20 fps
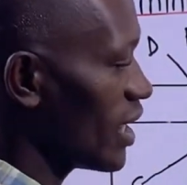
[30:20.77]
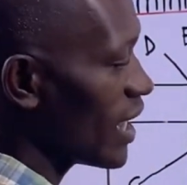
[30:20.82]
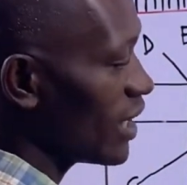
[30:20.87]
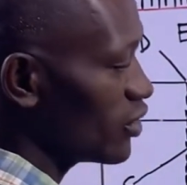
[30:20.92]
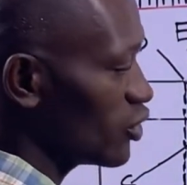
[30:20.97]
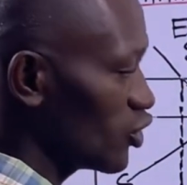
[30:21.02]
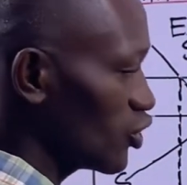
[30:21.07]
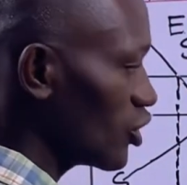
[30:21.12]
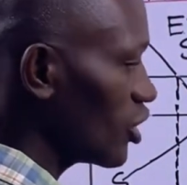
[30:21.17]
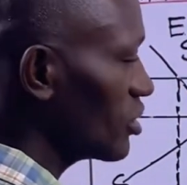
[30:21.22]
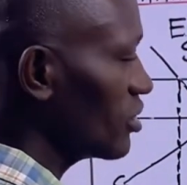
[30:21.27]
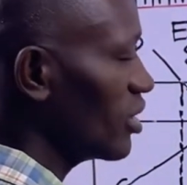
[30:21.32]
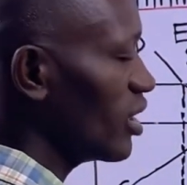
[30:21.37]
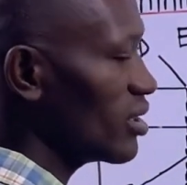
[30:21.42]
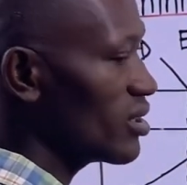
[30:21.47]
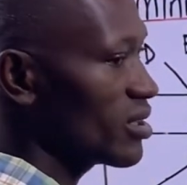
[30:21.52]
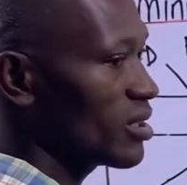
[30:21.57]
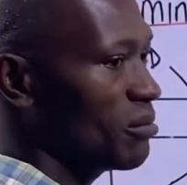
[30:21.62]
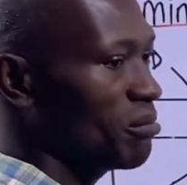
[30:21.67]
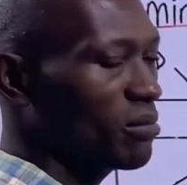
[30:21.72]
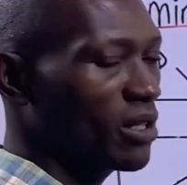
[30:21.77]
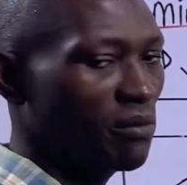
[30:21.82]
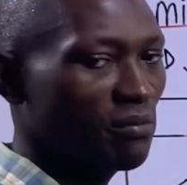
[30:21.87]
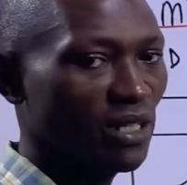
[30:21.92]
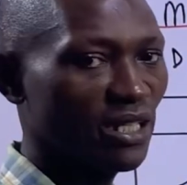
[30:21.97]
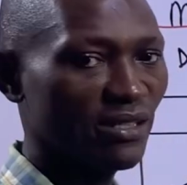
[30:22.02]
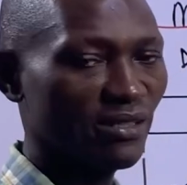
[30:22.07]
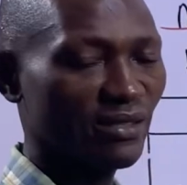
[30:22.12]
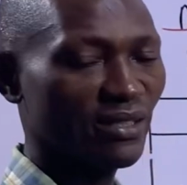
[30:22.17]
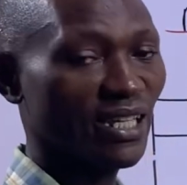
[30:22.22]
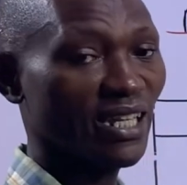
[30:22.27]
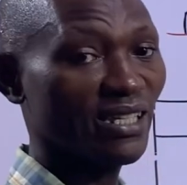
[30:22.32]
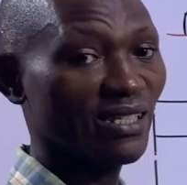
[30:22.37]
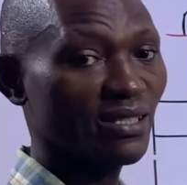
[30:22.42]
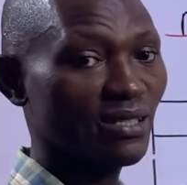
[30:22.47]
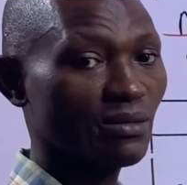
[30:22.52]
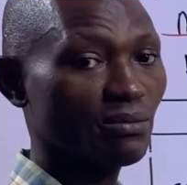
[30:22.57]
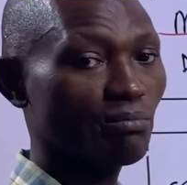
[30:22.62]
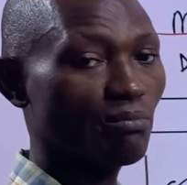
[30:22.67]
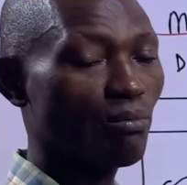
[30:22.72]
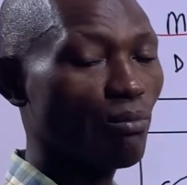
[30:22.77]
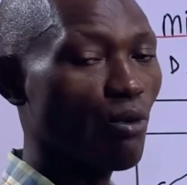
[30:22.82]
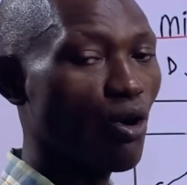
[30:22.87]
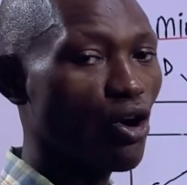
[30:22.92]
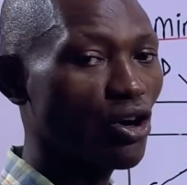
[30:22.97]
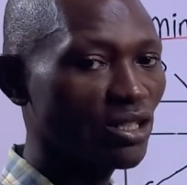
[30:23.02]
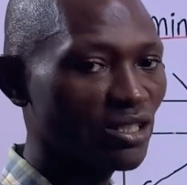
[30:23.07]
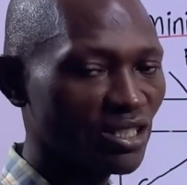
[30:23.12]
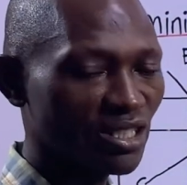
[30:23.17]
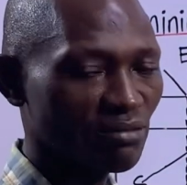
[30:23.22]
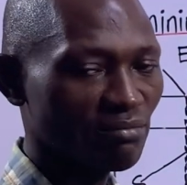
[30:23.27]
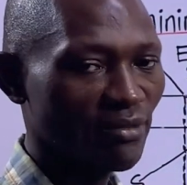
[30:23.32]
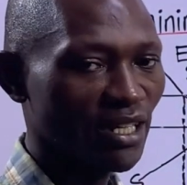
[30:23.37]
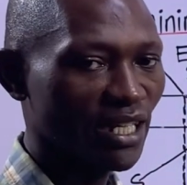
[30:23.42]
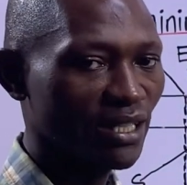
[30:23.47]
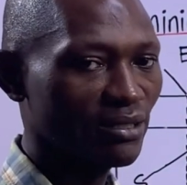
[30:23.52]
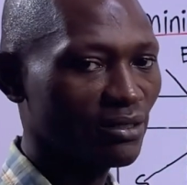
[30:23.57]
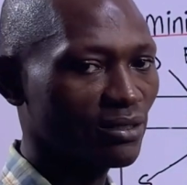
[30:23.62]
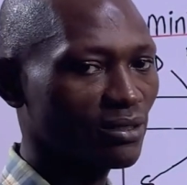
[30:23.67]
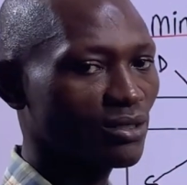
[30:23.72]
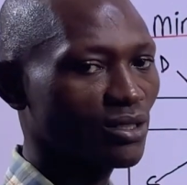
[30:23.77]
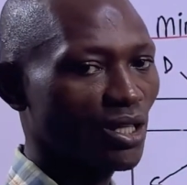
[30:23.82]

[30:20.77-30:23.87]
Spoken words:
And shortage simply means there is more demand